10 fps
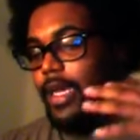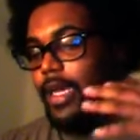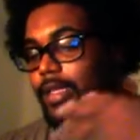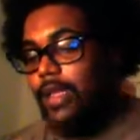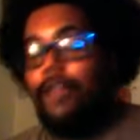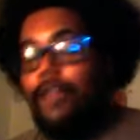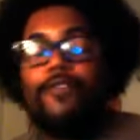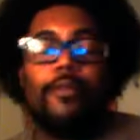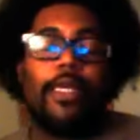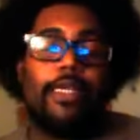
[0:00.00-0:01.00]
is
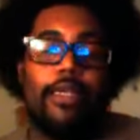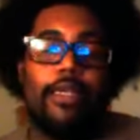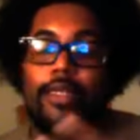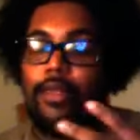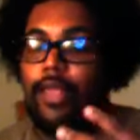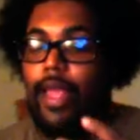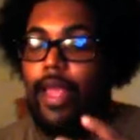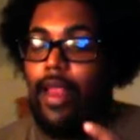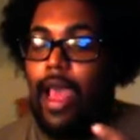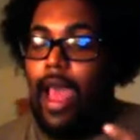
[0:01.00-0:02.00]
information
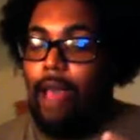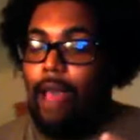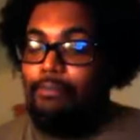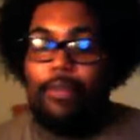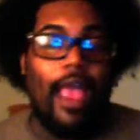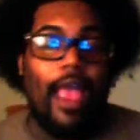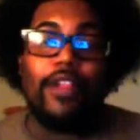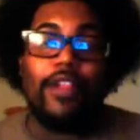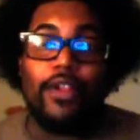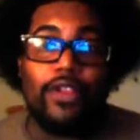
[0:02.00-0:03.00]
that I've
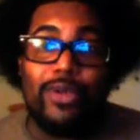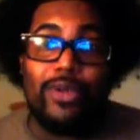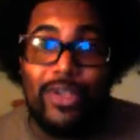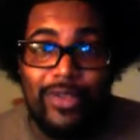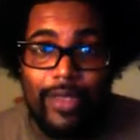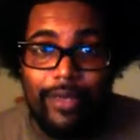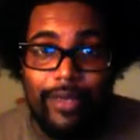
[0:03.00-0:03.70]
learned through using it.